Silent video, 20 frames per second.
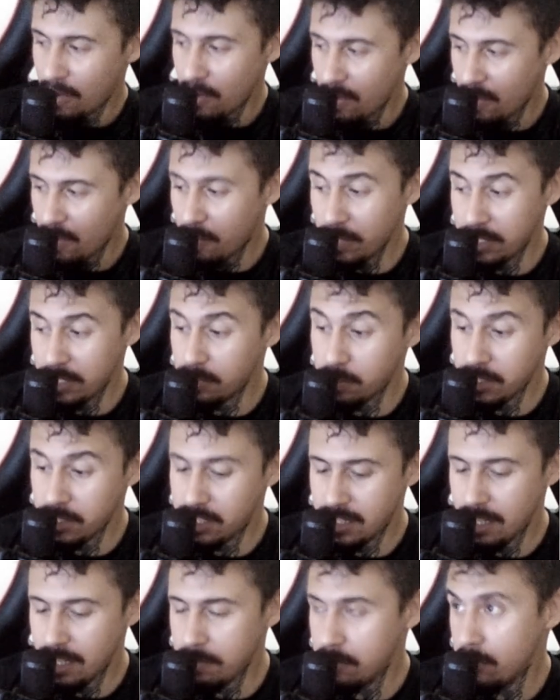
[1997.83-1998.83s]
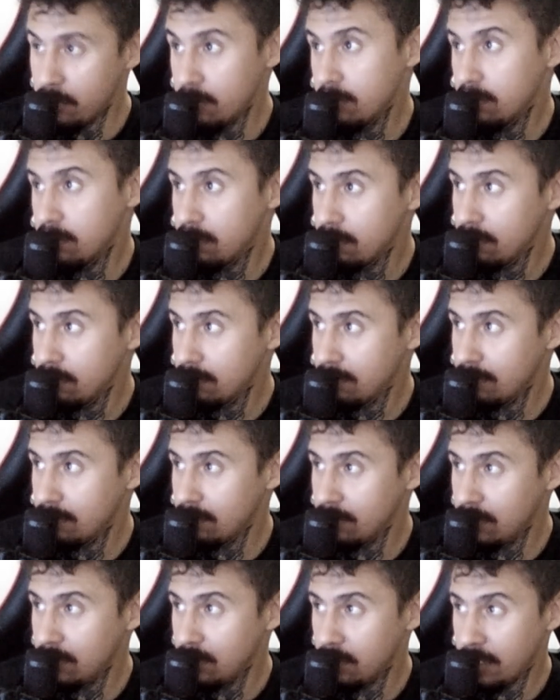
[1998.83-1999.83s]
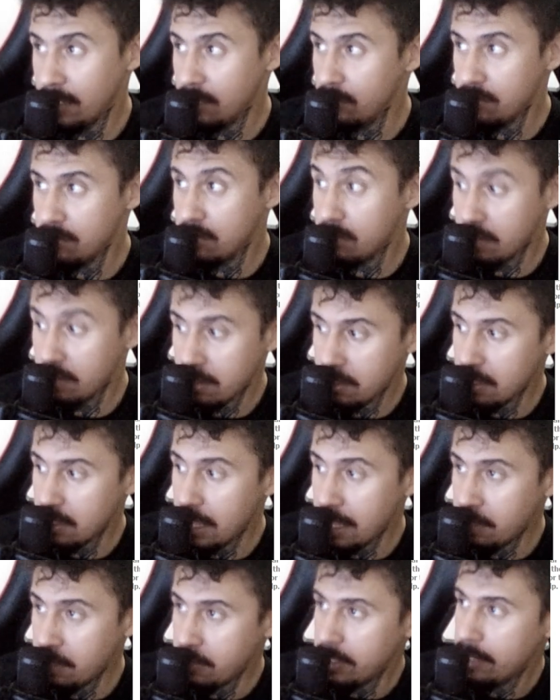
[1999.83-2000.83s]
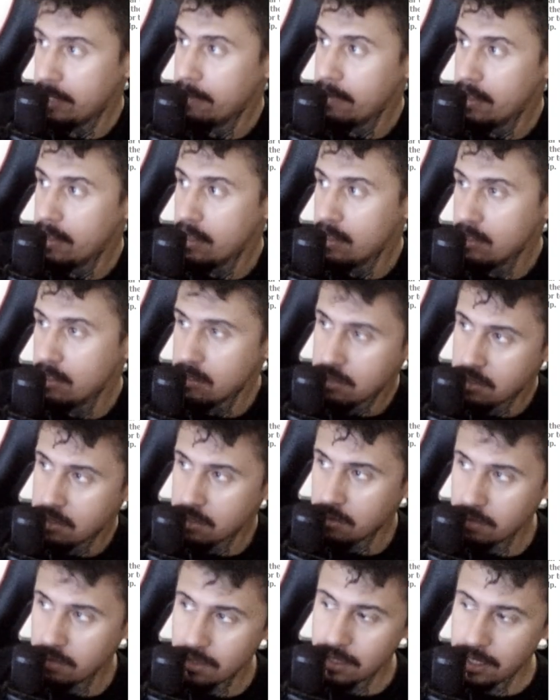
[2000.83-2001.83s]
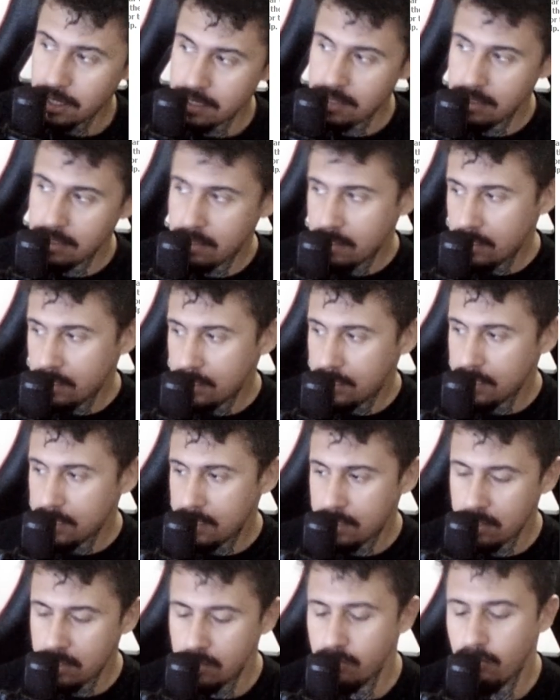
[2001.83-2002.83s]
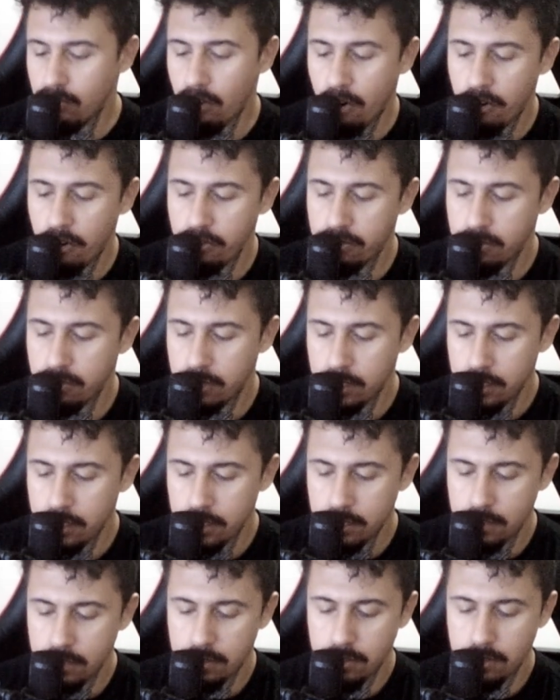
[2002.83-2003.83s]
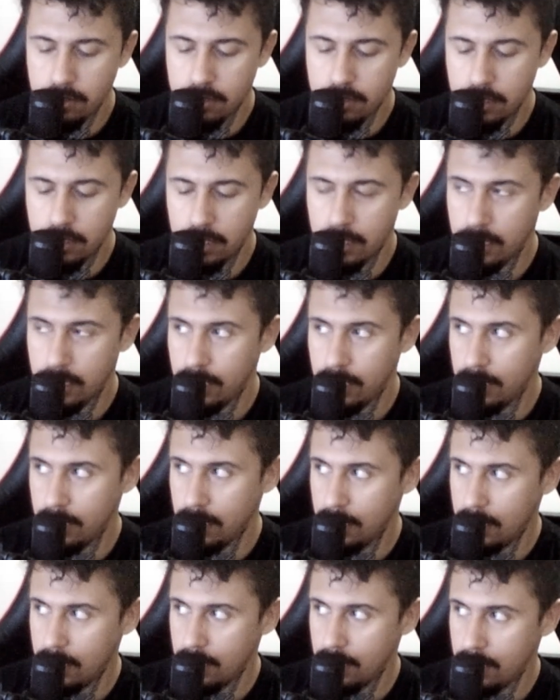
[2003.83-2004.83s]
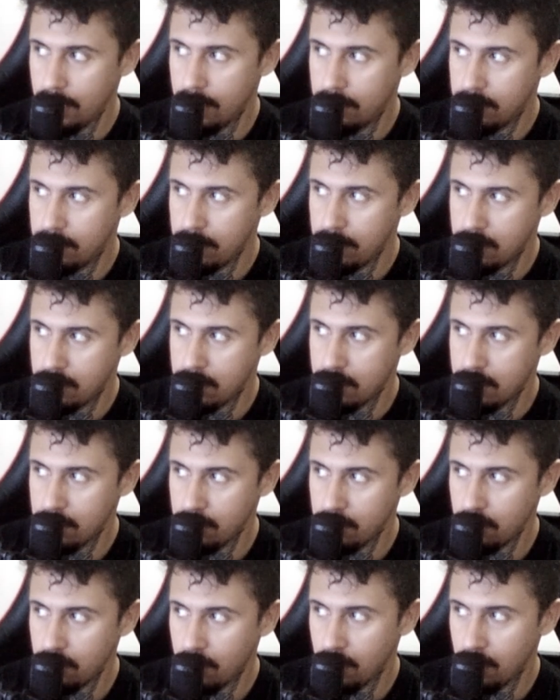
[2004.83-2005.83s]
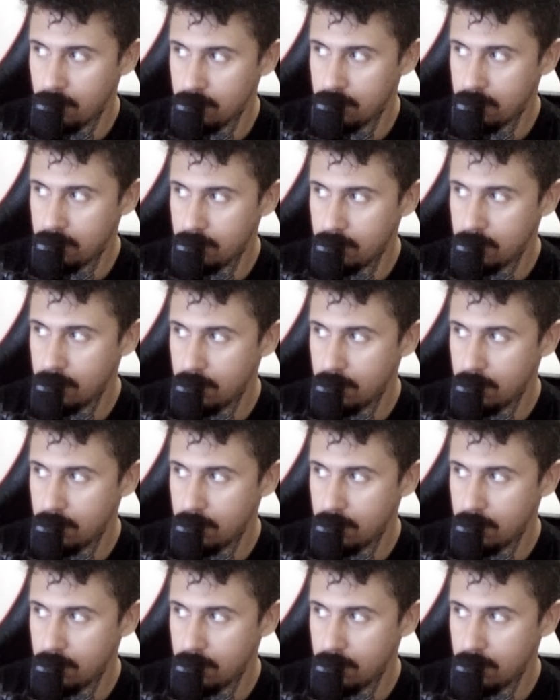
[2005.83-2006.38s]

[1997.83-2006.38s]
which name you can use. Anyway, so let's insert this new author here. This new author